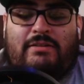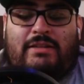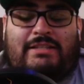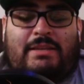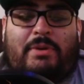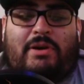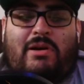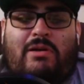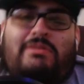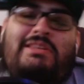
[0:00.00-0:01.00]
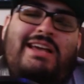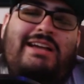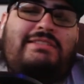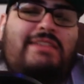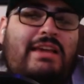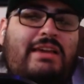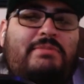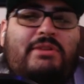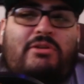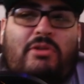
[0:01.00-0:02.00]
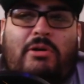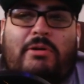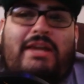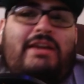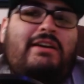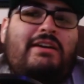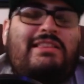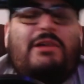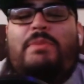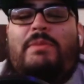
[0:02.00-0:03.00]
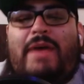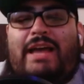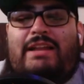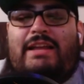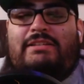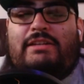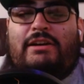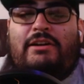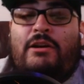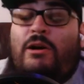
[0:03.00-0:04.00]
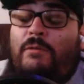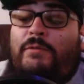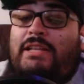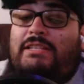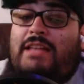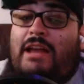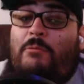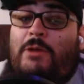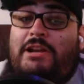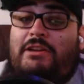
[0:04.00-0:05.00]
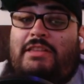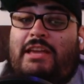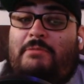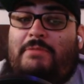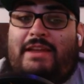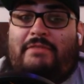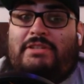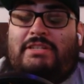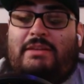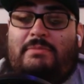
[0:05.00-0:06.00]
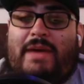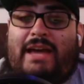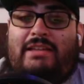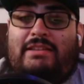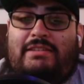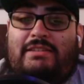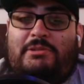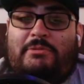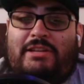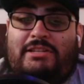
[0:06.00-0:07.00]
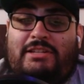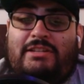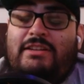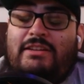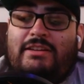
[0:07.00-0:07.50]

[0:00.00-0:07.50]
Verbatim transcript: the typical young team they're growing they'll be back next year hopefully it's not a one year thing and we never see them back in this situation